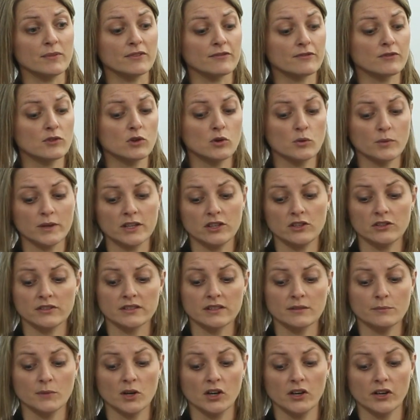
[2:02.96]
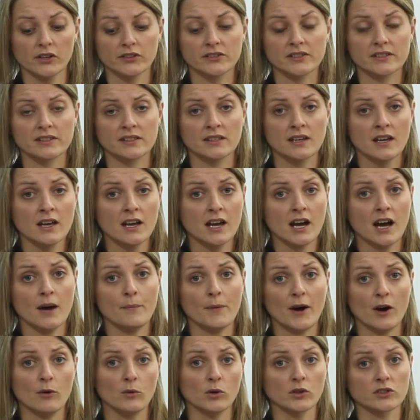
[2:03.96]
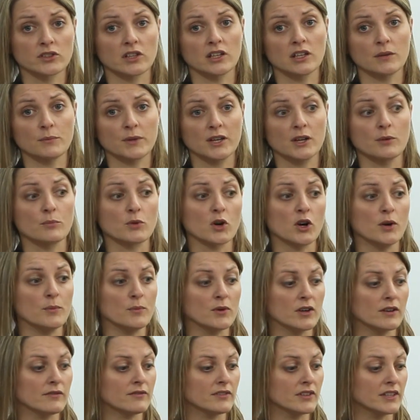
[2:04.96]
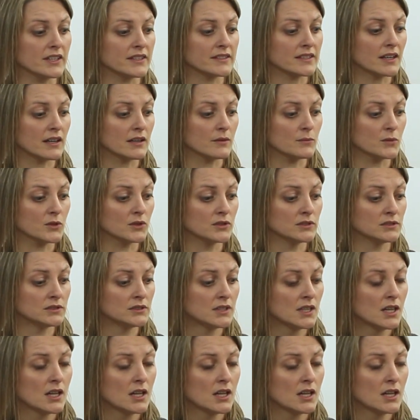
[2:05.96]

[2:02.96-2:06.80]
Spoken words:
before we use the masks about what's going to be appropriate for this animal.